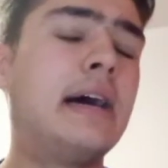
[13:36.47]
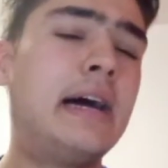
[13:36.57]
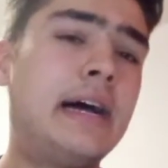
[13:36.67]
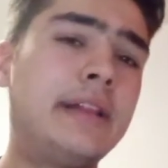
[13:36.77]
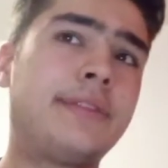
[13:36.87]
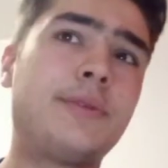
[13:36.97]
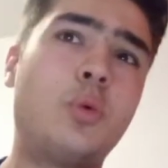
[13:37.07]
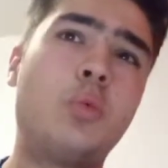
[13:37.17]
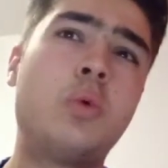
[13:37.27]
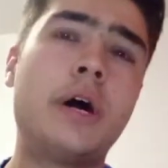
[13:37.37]
and
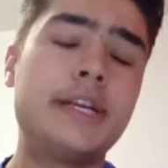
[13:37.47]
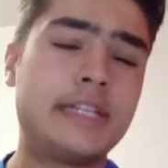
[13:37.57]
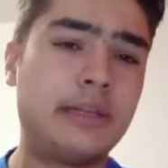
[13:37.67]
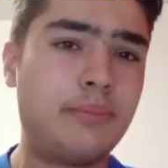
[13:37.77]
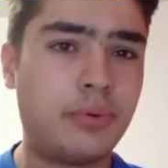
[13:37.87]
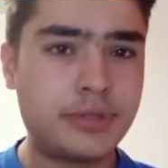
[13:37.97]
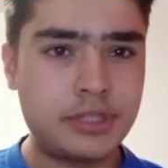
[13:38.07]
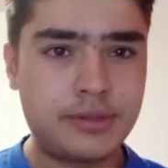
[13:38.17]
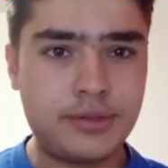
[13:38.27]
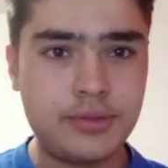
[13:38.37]
why is it
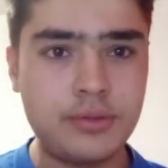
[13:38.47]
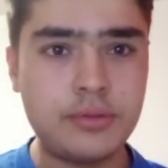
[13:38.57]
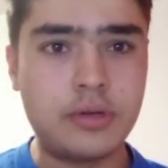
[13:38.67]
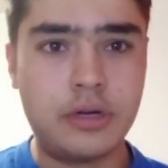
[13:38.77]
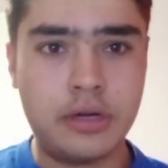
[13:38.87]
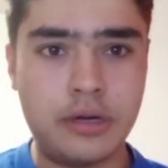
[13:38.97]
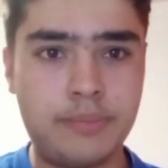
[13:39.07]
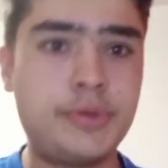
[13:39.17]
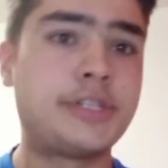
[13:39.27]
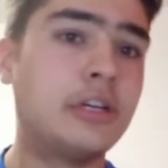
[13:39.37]
important to
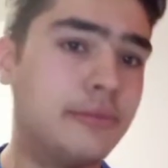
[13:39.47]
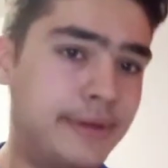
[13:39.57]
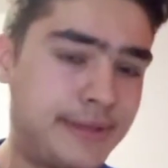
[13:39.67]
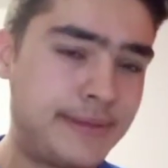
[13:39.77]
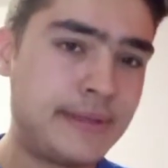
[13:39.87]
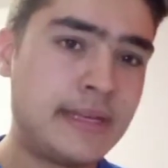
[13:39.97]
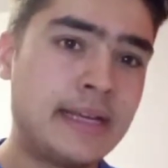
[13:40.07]
preserve it.